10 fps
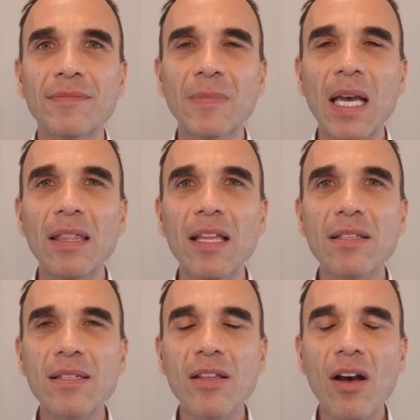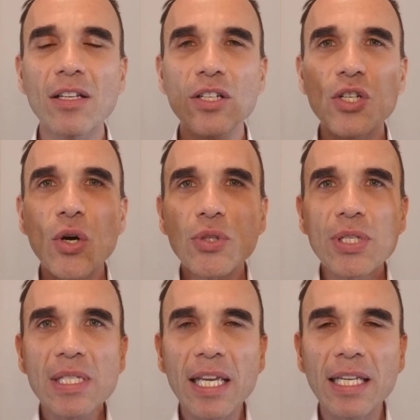And let's start
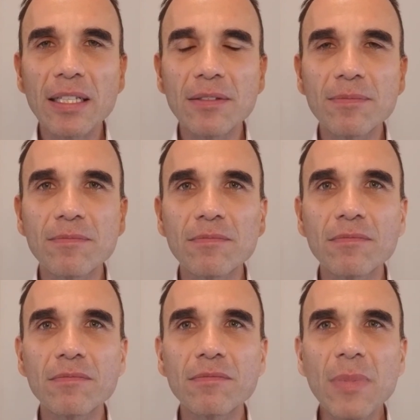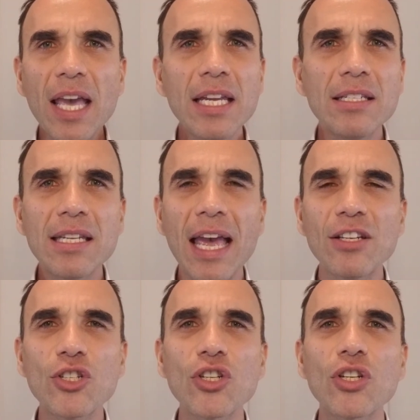noticing any
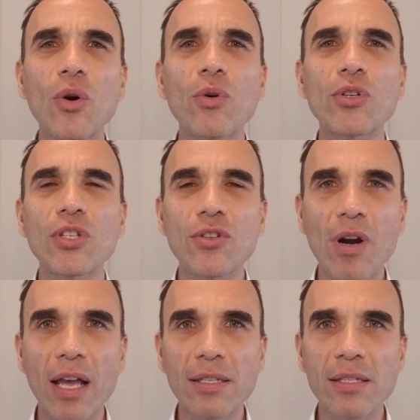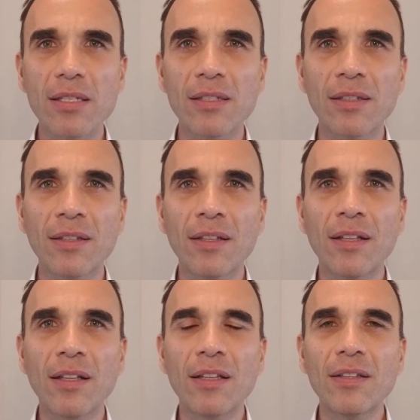tension or stress
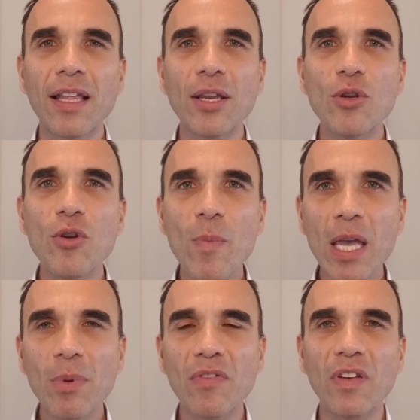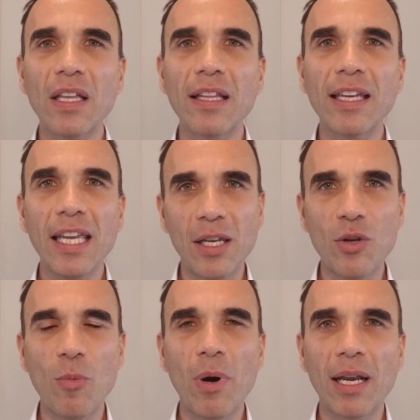that you may be feeling in
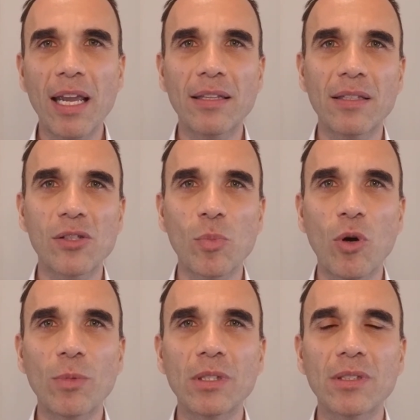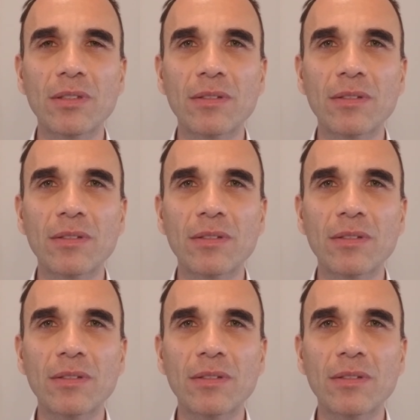your body at this moment.